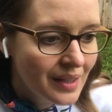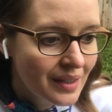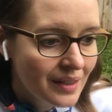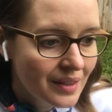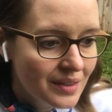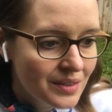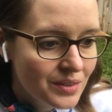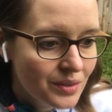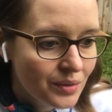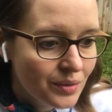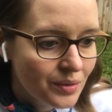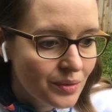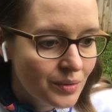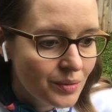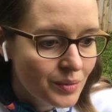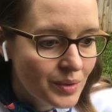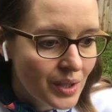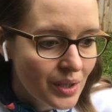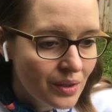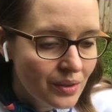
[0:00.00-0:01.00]
So
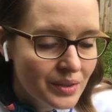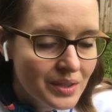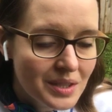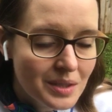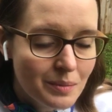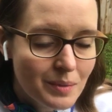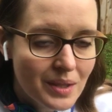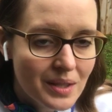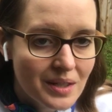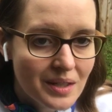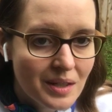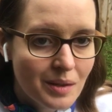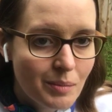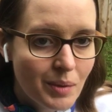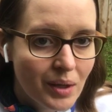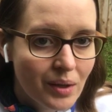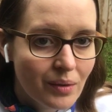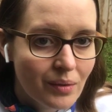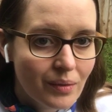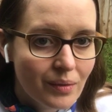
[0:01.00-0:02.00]
we all need to be thinking
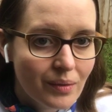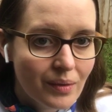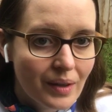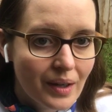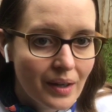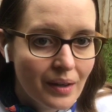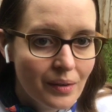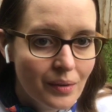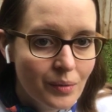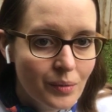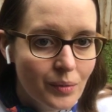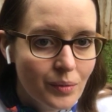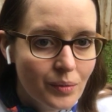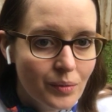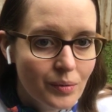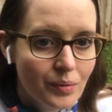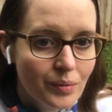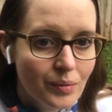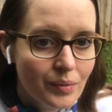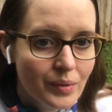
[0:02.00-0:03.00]
about how
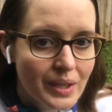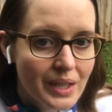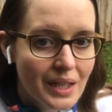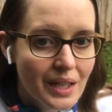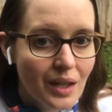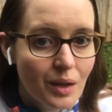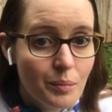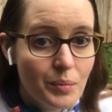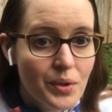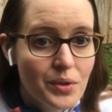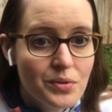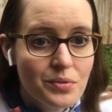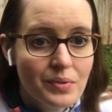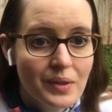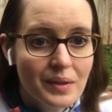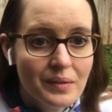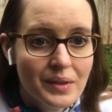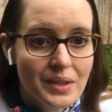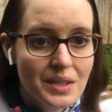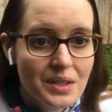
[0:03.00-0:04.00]
we can help those
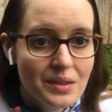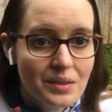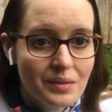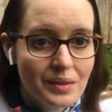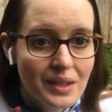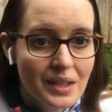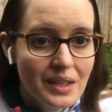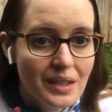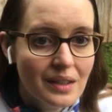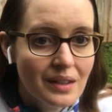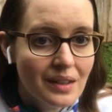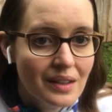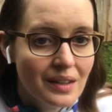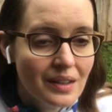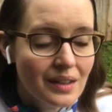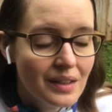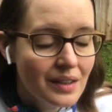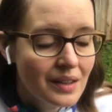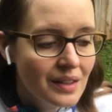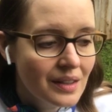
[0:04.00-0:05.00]
families, right?
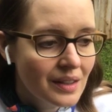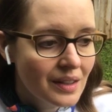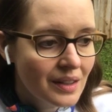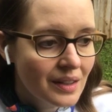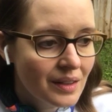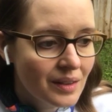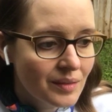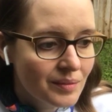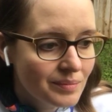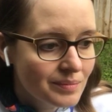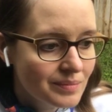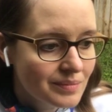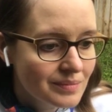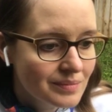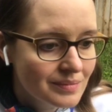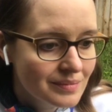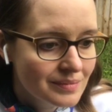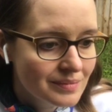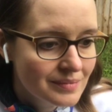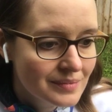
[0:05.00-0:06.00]
And
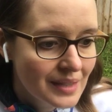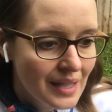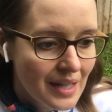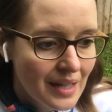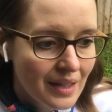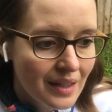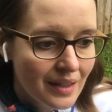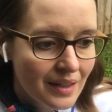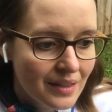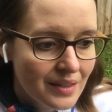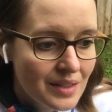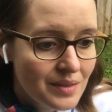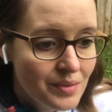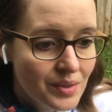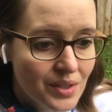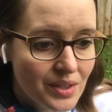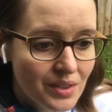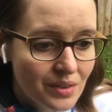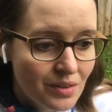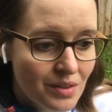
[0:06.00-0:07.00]

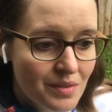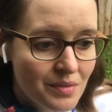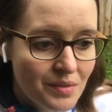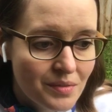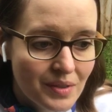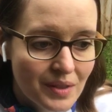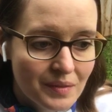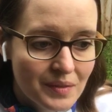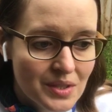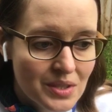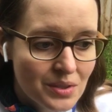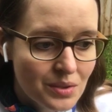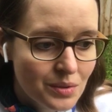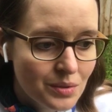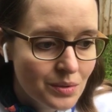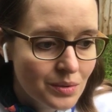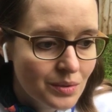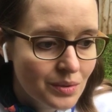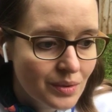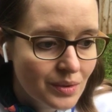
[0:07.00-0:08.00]
there are even families
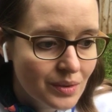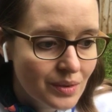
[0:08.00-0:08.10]
who